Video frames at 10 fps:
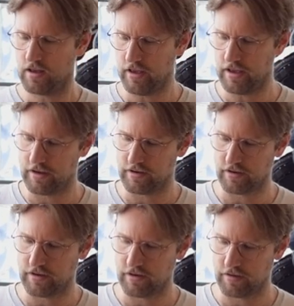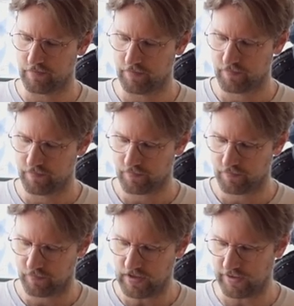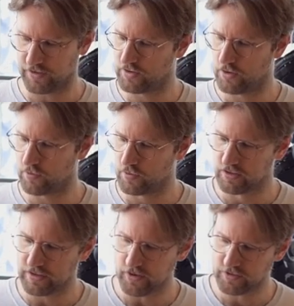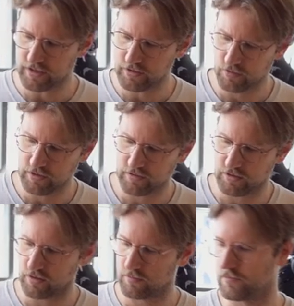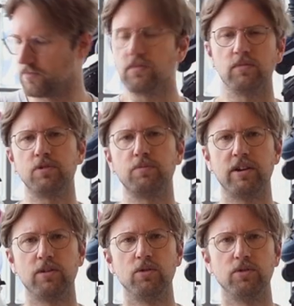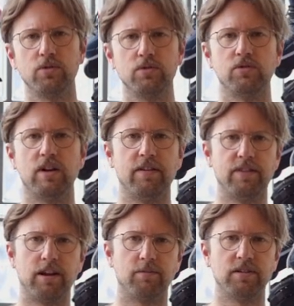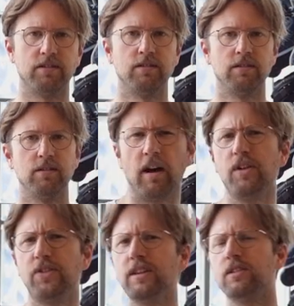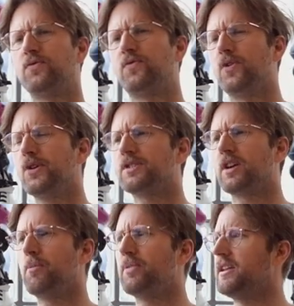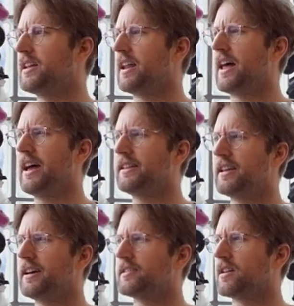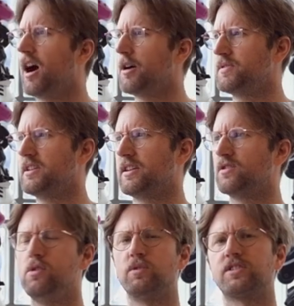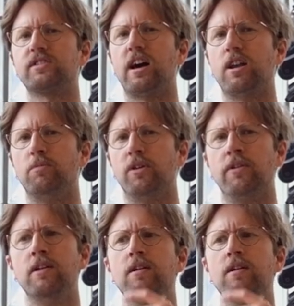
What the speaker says: And there's no real downside to it. So it's pretty cool to have that option. I think the first company that had that option actually was Salomon.